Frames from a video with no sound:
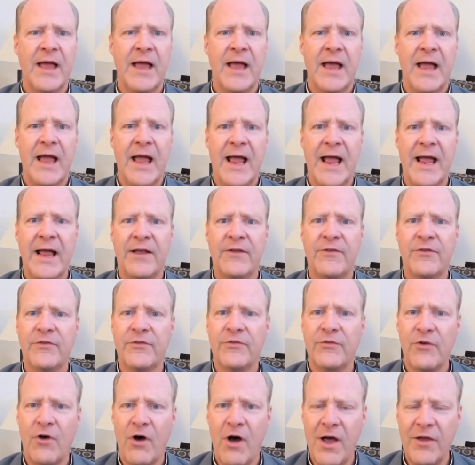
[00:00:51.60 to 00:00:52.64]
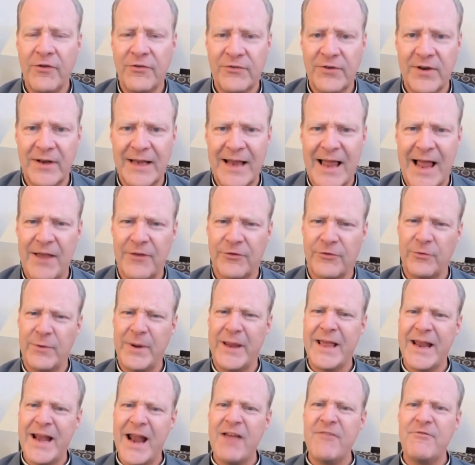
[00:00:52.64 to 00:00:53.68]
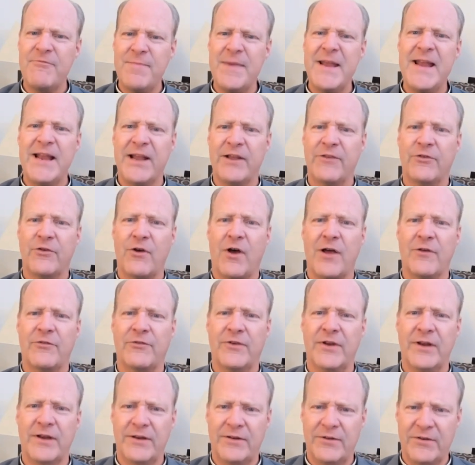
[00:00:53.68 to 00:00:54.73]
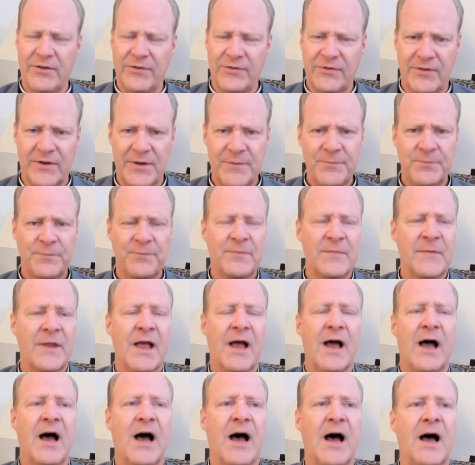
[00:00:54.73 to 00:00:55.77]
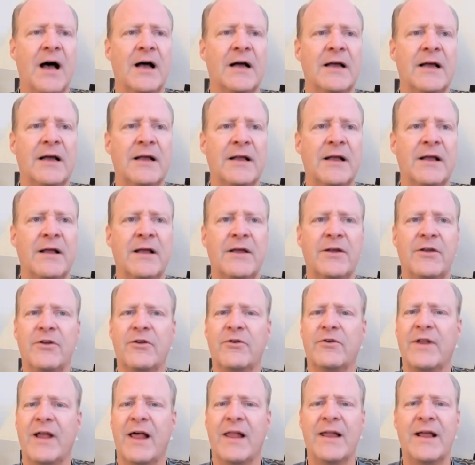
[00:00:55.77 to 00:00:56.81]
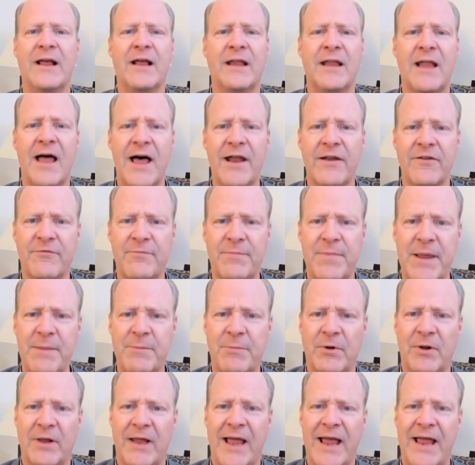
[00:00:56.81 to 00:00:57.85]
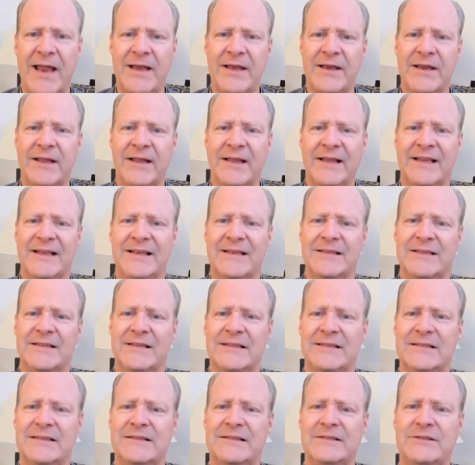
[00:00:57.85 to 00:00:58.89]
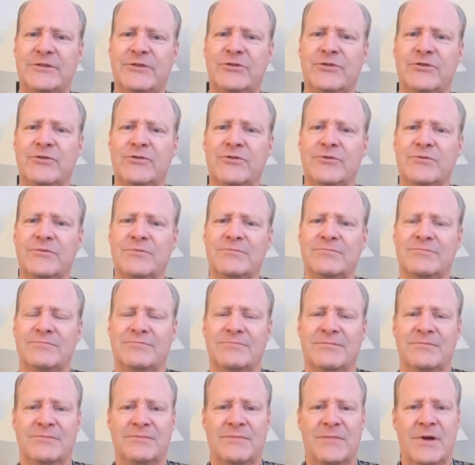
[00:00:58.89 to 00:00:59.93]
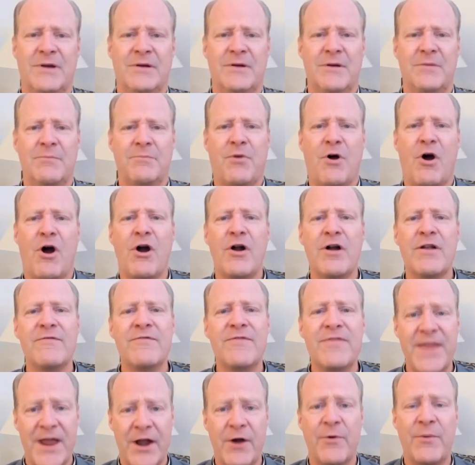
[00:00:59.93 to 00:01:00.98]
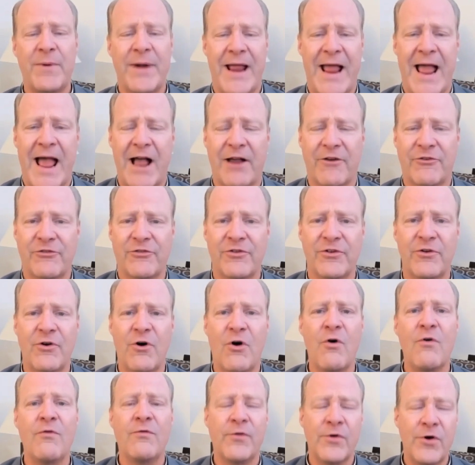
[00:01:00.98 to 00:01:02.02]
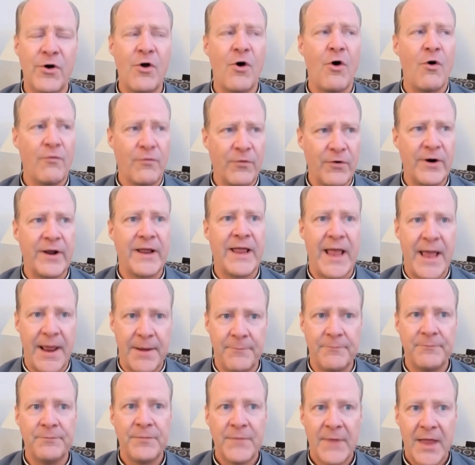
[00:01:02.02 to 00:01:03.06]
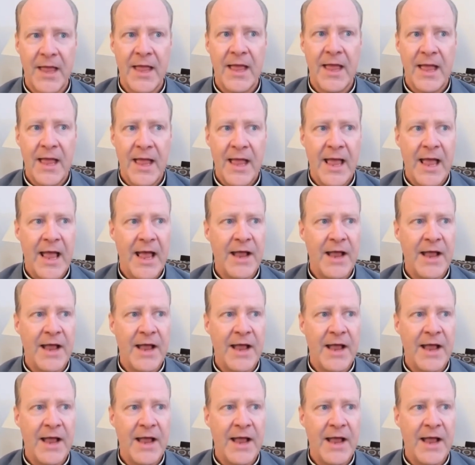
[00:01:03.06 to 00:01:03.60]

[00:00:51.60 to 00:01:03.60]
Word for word: exhausted last week, and I've been exhausted. Just uh, you're telling a lot of people, and uh, you're part of their reaction over and over again. And